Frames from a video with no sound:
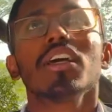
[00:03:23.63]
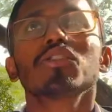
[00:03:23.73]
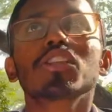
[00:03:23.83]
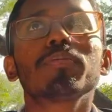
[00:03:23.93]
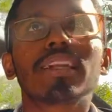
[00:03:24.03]

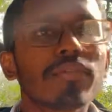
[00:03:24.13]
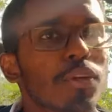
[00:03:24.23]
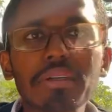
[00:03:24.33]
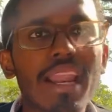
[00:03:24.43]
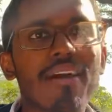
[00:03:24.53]
So it's better when
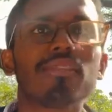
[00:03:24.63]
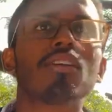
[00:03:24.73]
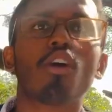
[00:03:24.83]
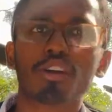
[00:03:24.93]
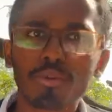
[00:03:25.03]
you
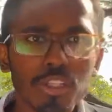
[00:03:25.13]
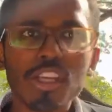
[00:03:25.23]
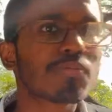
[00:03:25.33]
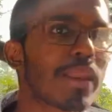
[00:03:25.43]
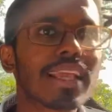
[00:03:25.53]
travel, or when you're
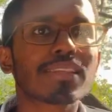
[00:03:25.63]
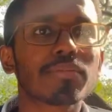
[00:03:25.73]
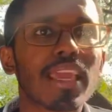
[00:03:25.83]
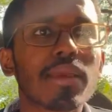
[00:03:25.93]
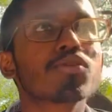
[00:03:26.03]
just playing some
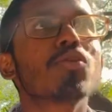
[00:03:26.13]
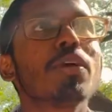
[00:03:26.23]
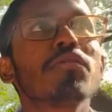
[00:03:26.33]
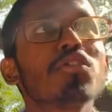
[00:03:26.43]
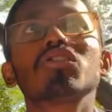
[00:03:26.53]
games, or
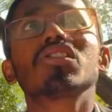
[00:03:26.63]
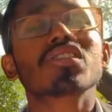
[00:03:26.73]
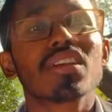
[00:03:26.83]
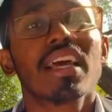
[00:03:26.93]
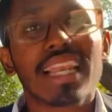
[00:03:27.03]
whenever you're just
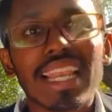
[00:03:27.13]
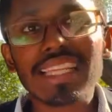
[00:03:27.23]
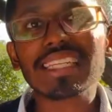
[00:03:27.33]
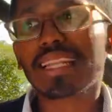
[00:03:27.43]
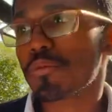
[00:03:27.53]

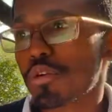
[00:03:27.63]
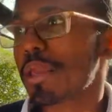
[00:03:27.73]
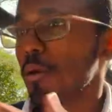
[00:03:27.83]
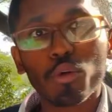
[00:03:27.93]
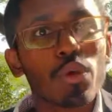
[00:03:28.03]
lazy time, you
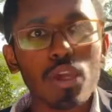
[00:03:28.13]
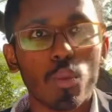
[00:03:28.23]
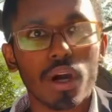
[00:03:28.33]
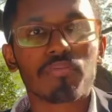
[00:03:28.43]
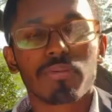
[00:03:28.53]
keep on doing your
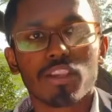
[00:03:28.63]
work.